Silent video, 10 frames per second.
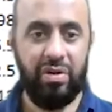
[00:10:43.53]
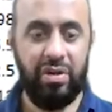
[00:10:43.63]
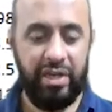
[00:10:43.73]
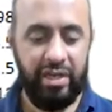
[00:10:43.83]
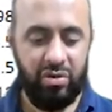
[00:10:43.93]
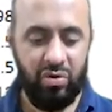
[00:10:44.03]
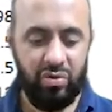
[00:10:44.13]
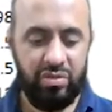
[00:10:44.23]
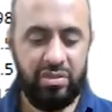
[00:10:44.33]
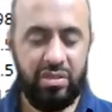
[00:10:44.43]
grade
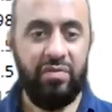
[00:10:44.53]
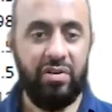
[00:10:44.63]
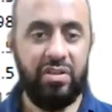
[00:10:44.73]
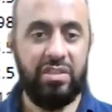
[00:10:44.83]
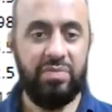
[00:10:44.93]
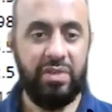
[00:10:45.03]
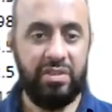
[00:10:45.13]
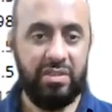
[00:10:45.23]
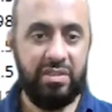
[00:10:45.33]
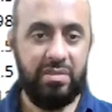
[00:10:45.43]
goes for this
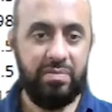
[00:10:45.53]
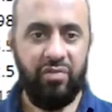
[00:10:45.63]
person.